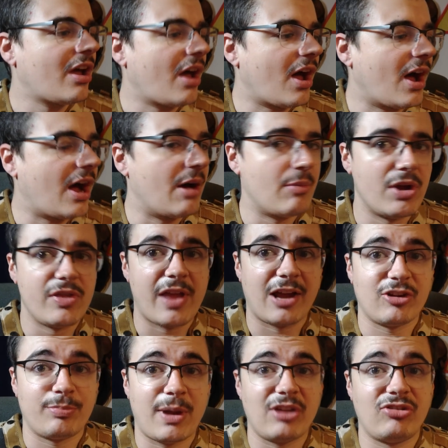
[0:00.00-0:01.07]
And
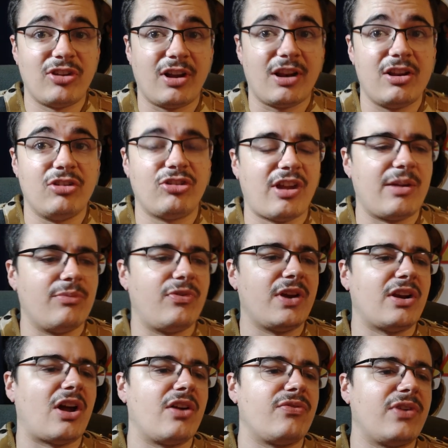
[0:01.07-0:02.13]
that's basically the same
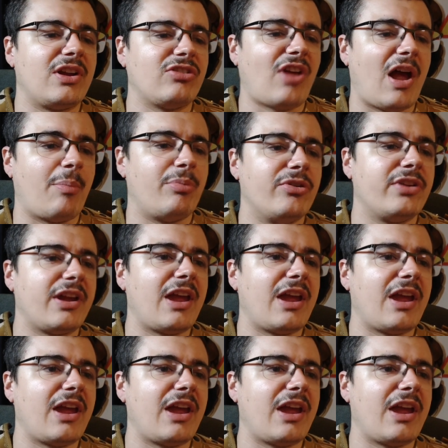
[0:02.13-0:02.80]
thing that I think's happened